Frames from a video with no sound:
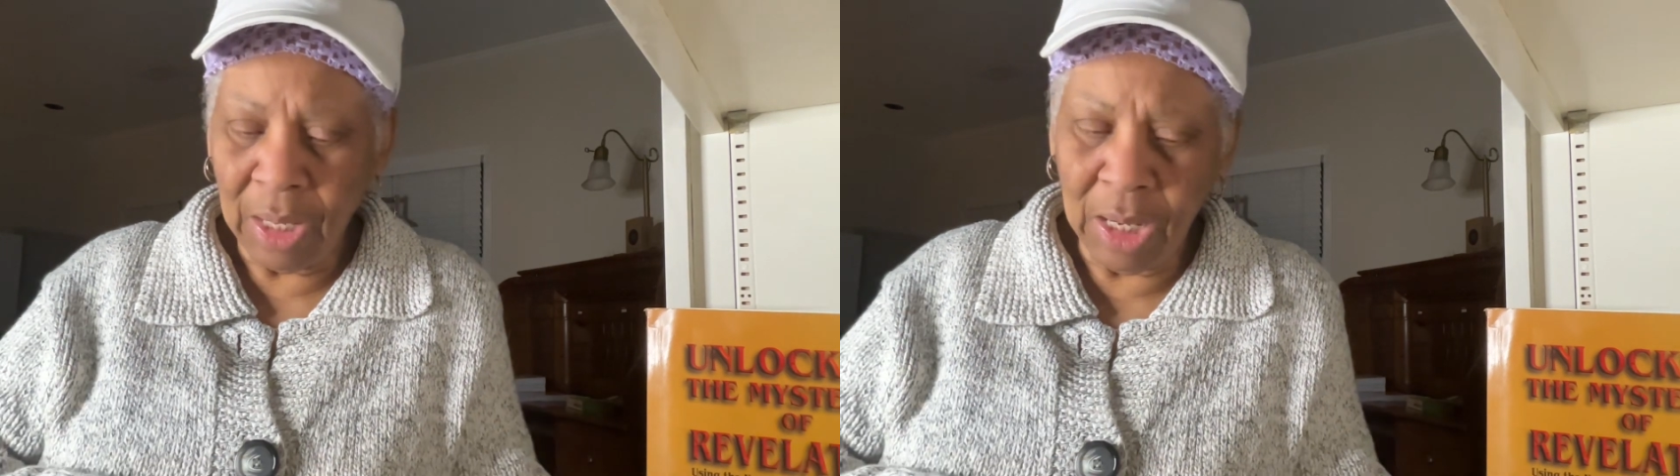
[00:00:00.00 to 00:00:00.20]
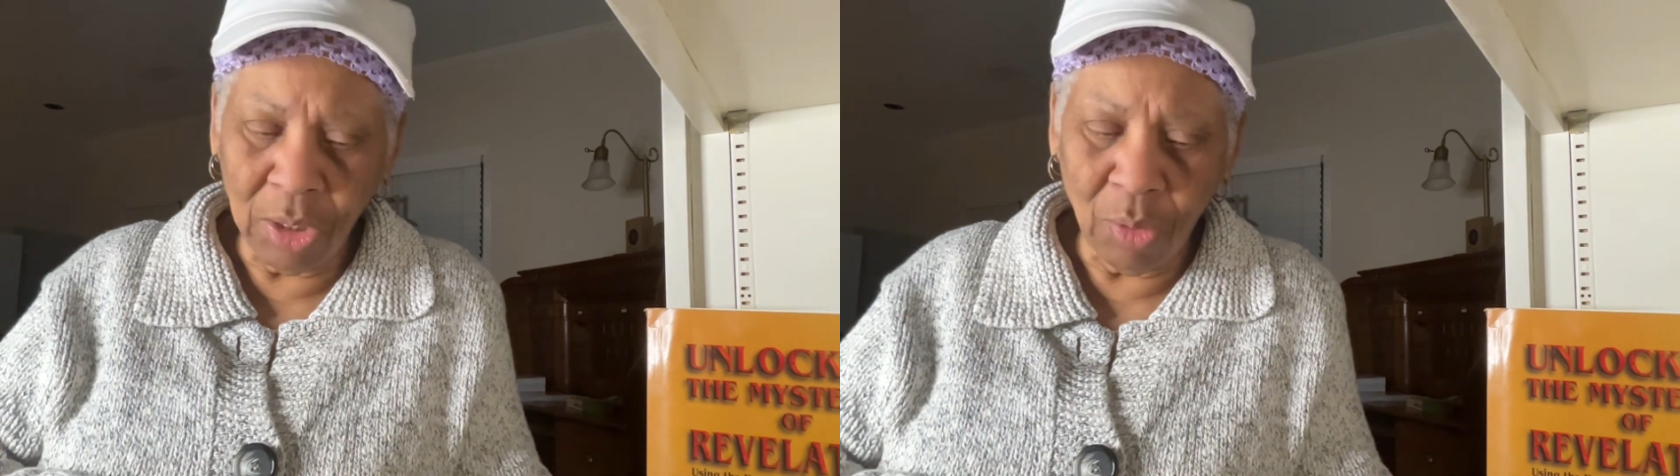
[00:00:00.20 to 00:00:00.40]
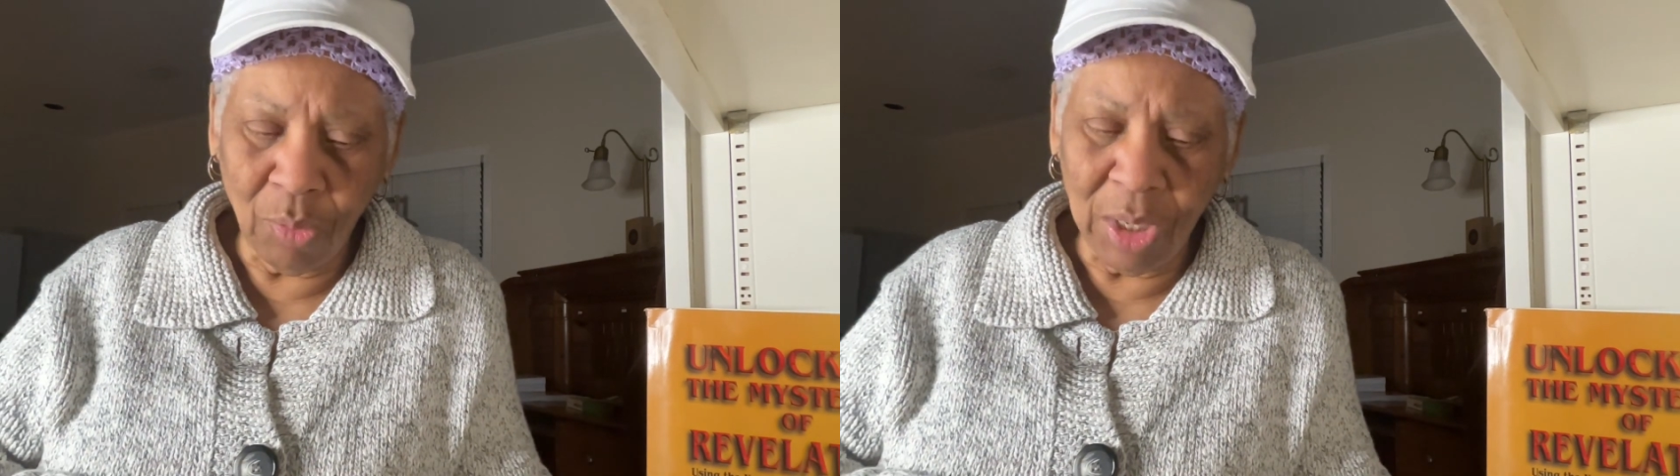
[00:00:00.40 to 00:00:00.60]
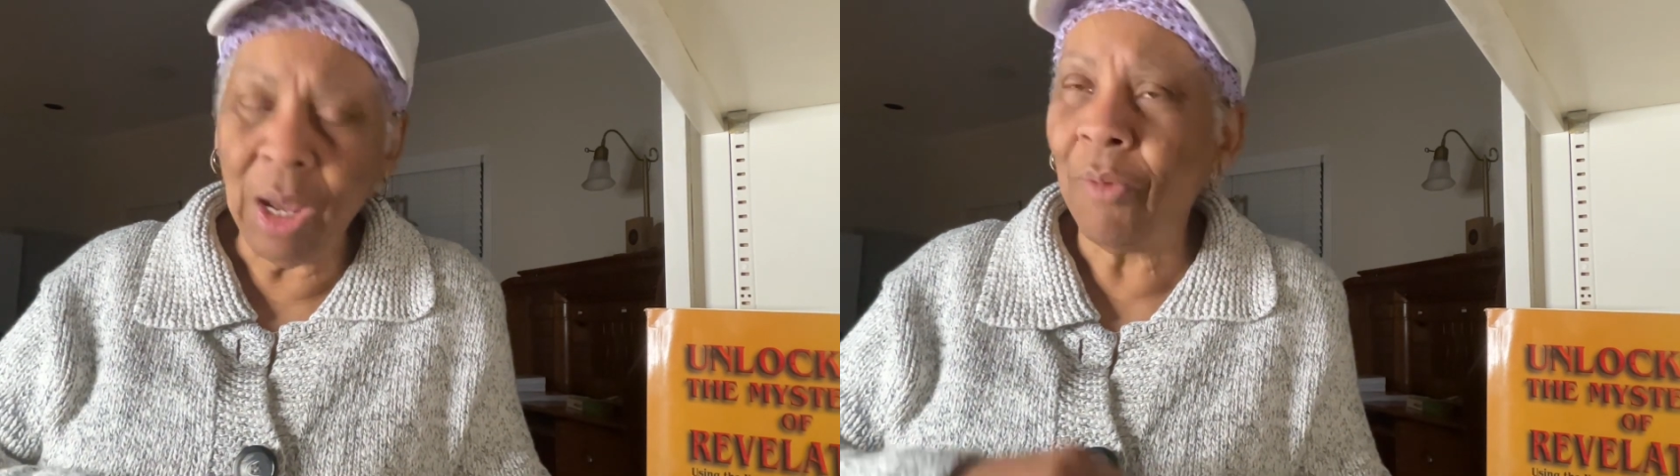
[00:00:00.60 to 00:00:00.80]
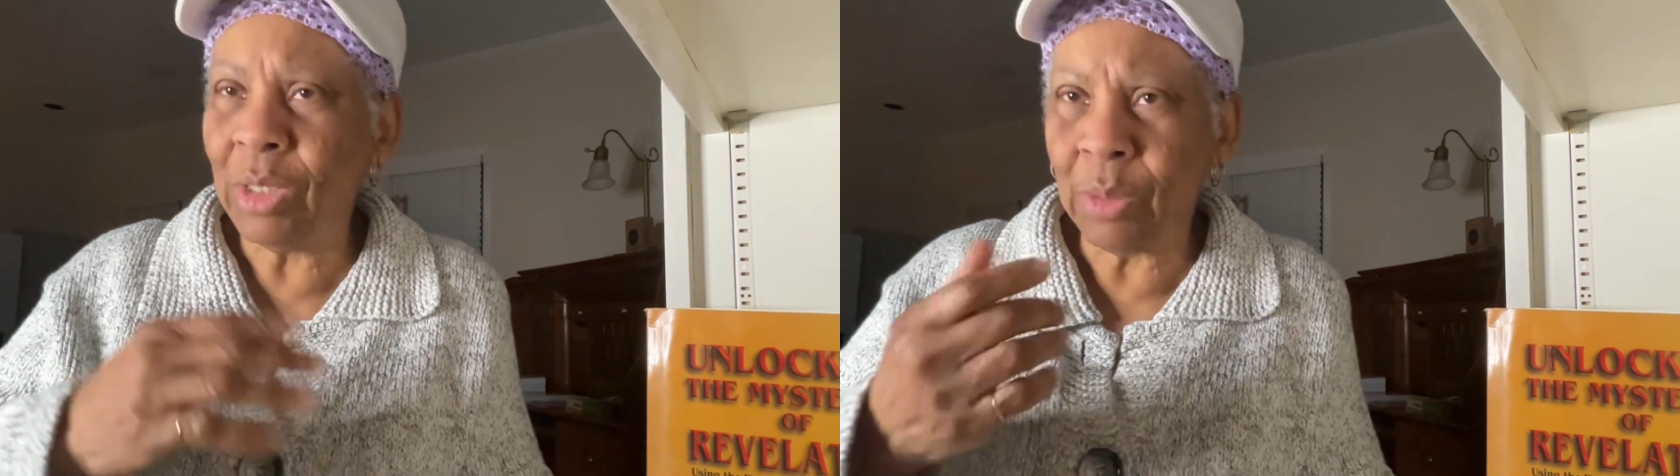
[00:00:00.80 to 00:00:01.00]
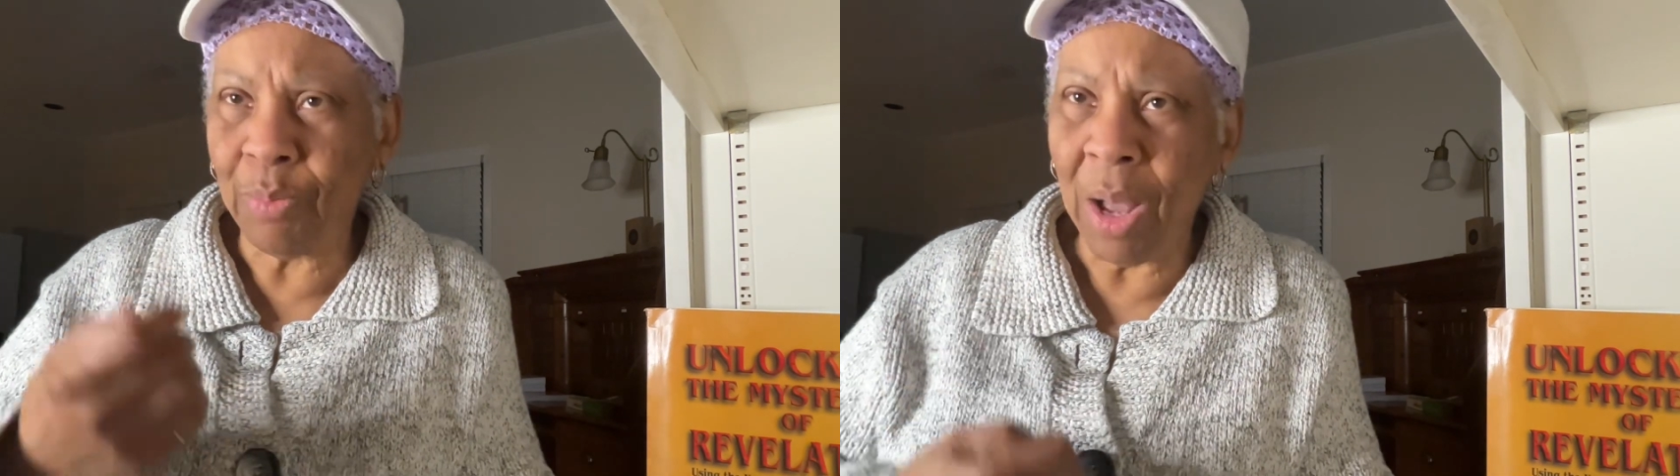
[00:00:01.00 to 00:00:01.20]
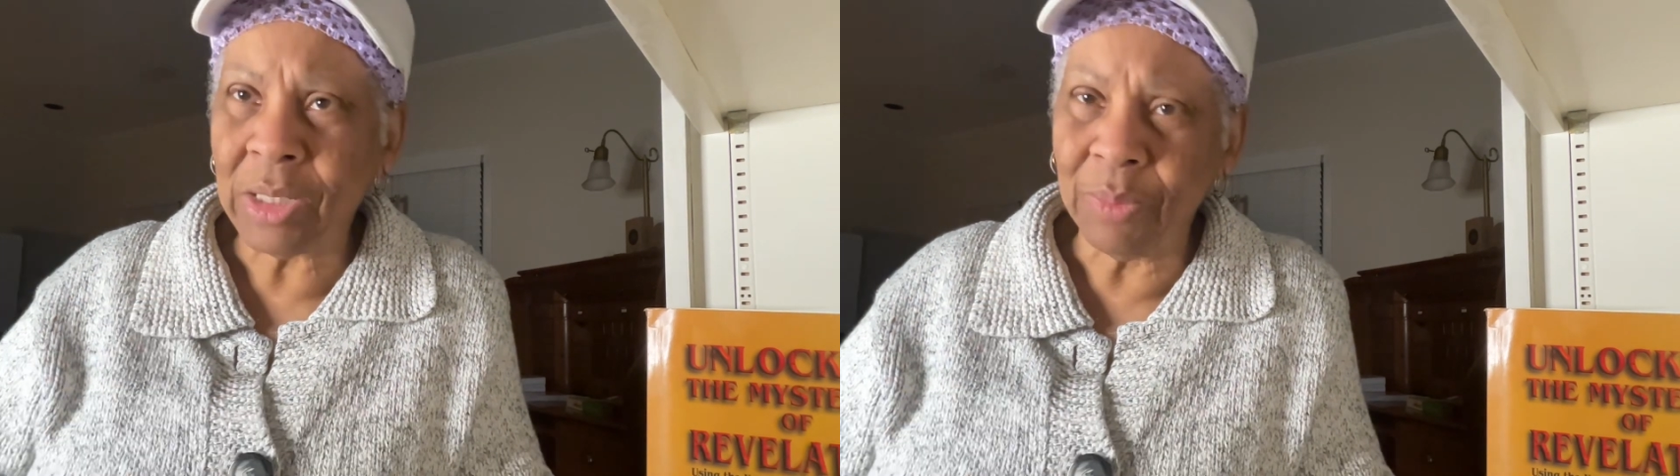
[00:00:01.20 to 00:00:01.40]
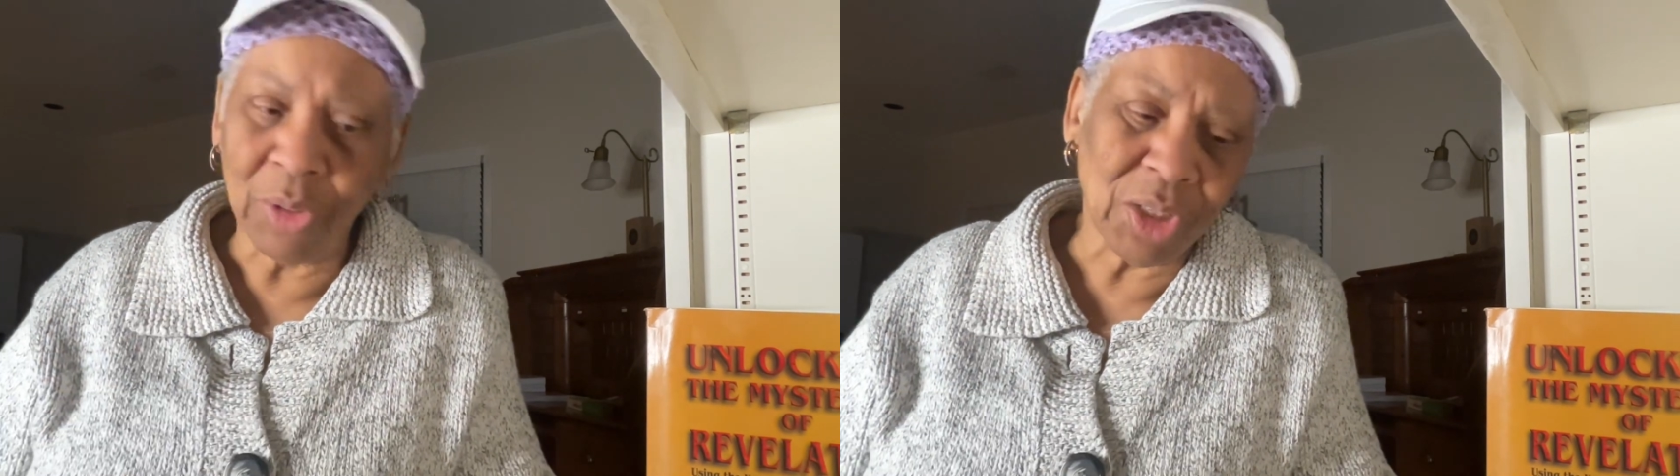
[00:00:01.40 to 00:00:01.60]
You know, we're not
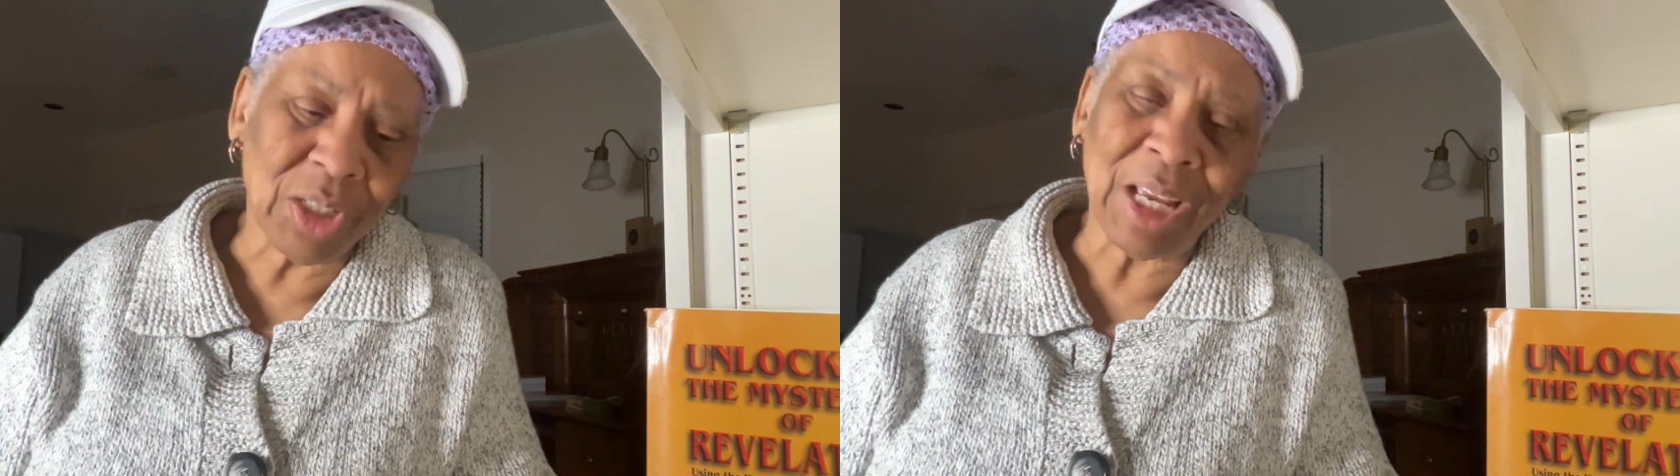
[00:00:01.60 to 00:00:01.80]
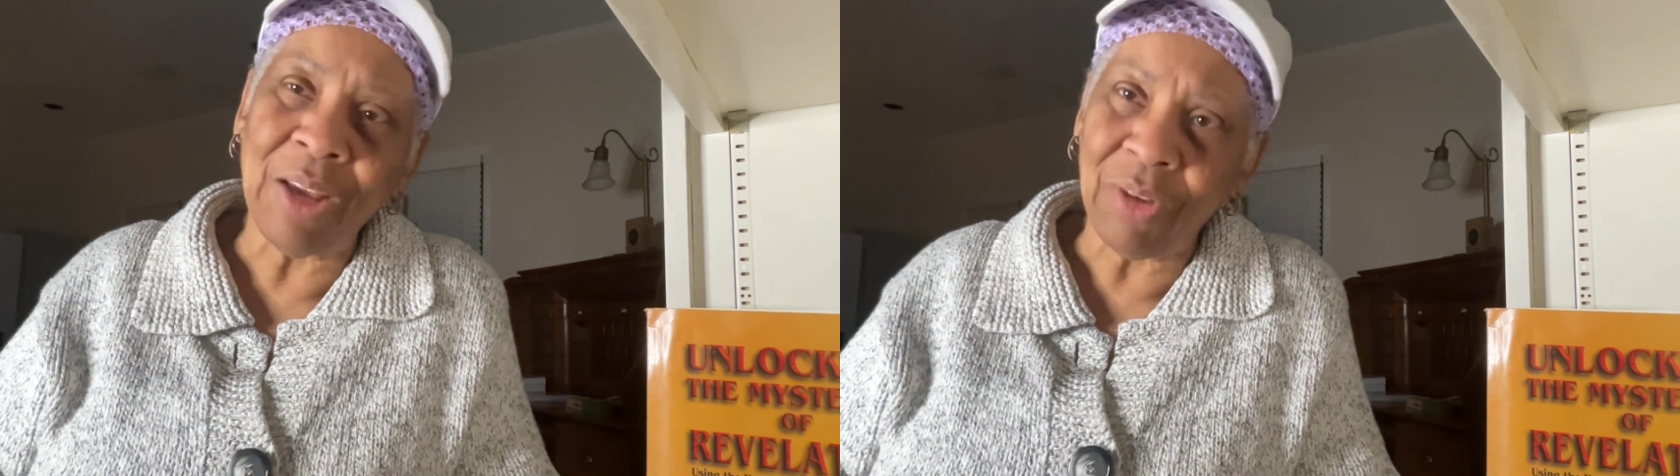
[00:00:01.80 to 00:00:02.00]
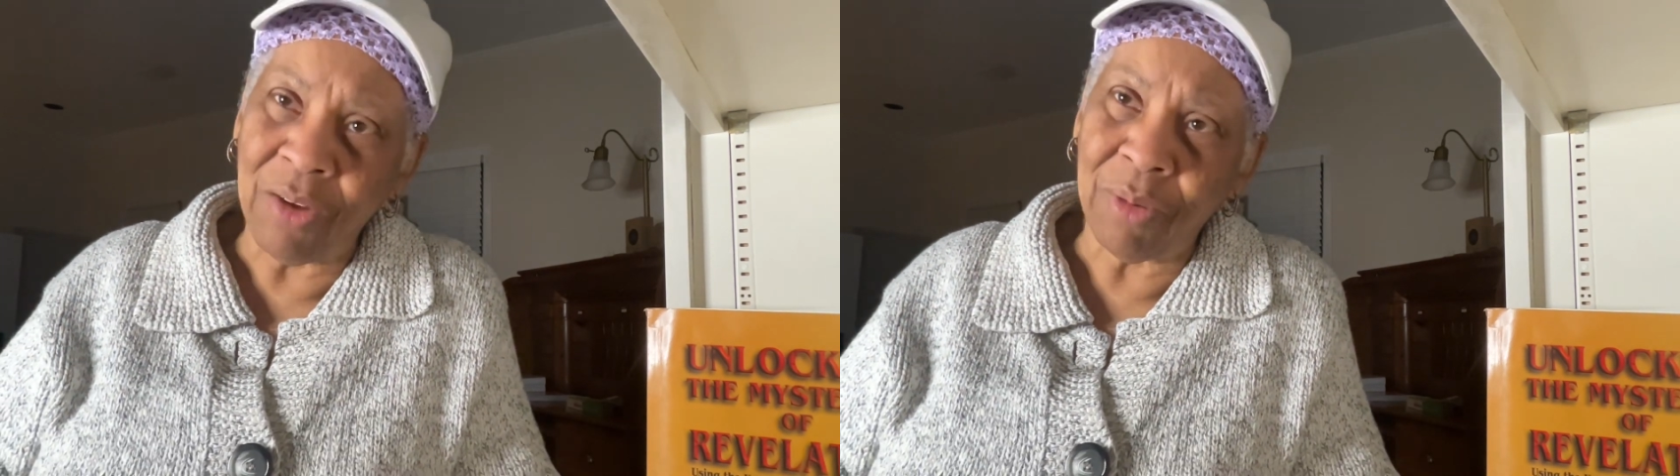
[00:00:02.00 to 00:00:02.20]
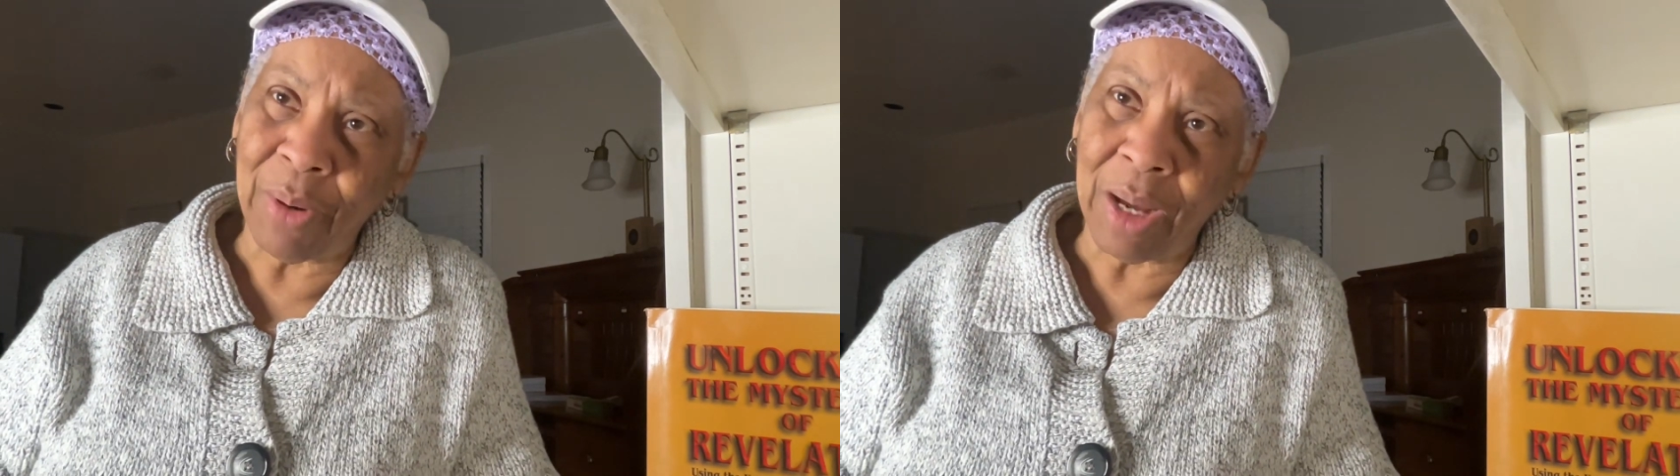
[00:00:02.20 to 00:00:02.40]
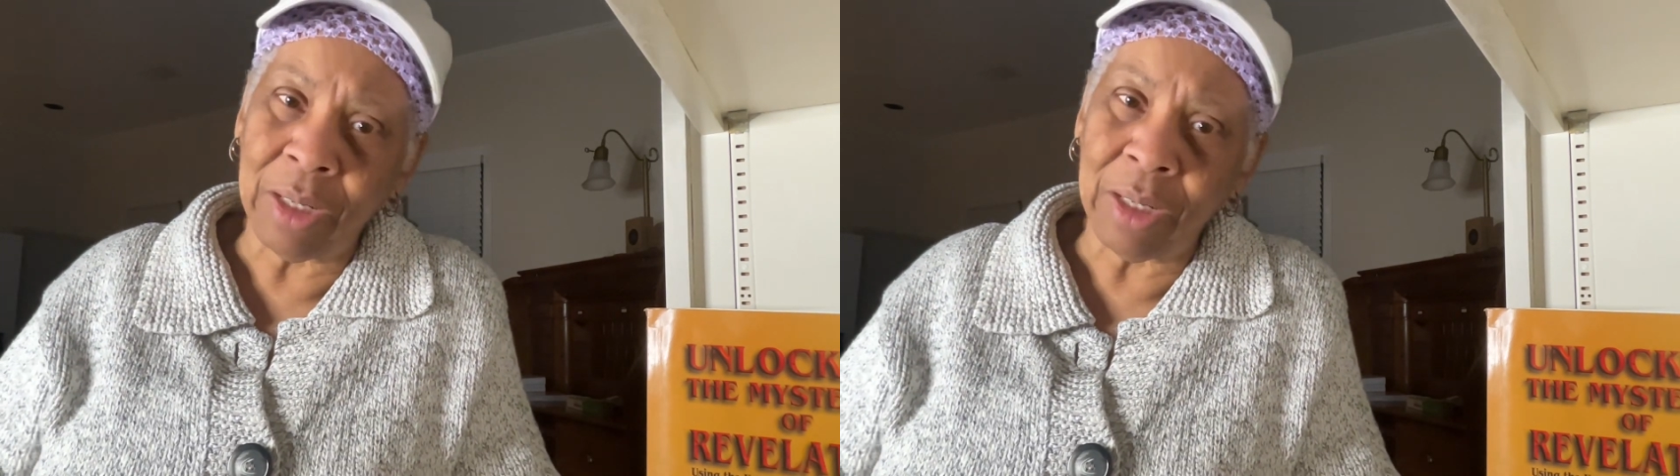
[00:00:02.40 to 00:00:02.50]
responsible to save everybody.